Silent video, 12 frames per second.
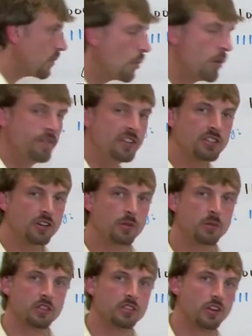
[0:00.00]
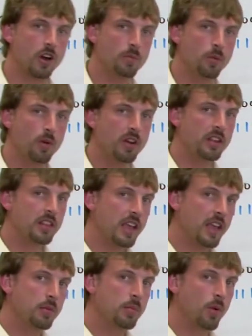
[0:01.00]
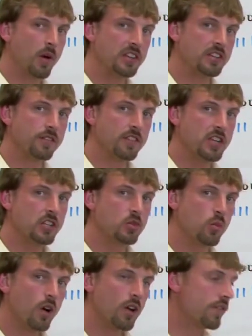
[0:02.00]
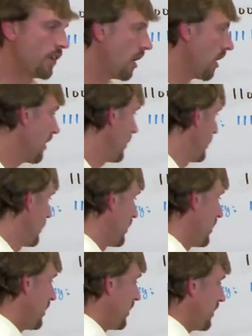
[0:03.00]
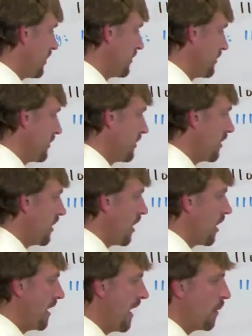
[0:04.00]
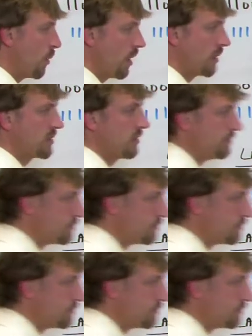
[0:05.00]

we've determined the start point and the end point of each one of our networks.